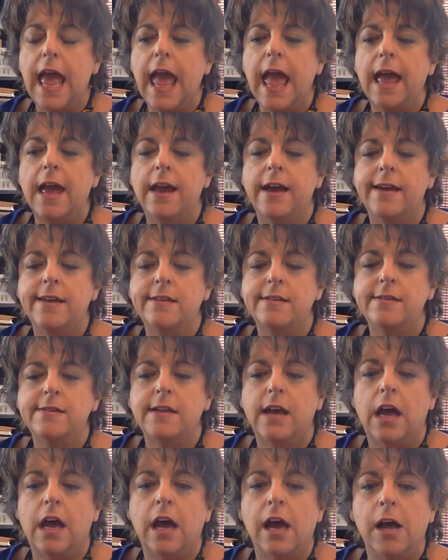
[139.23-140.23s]
And
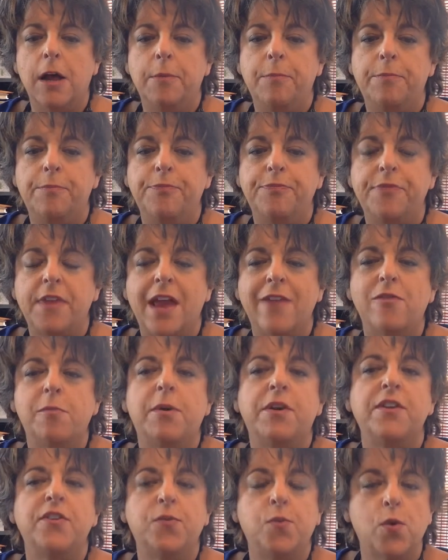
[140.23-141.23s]

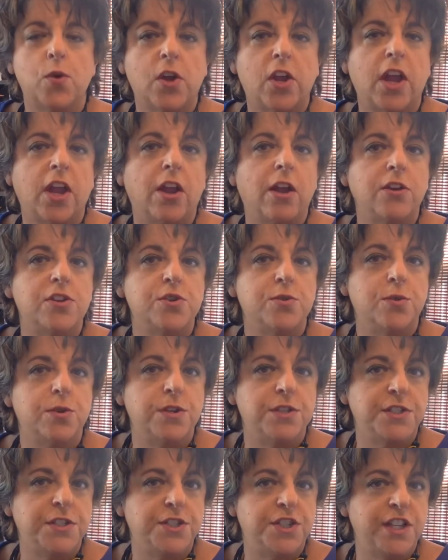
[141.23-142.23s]
everybody's working
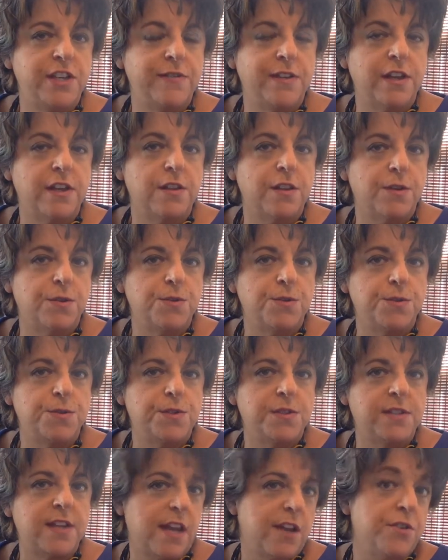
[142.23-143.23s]
towards achieving those
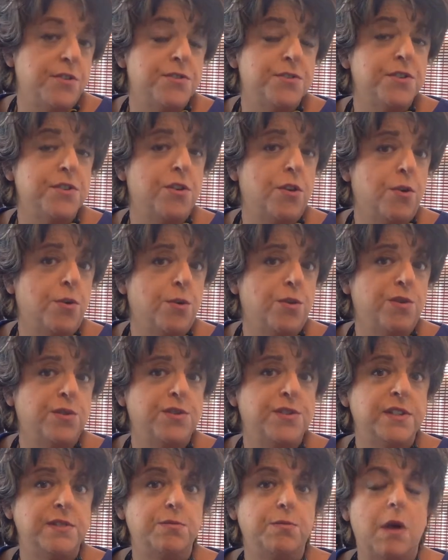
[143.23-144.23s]
standards and
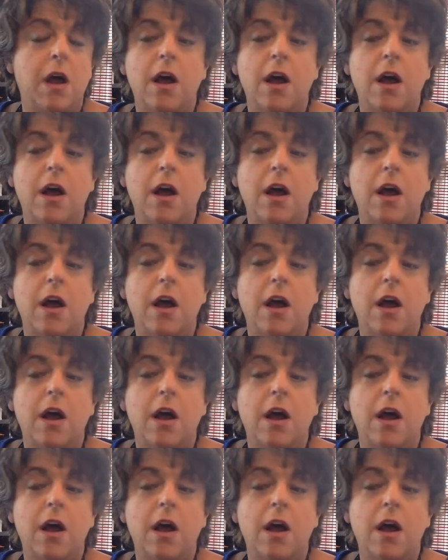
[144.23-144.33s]
goals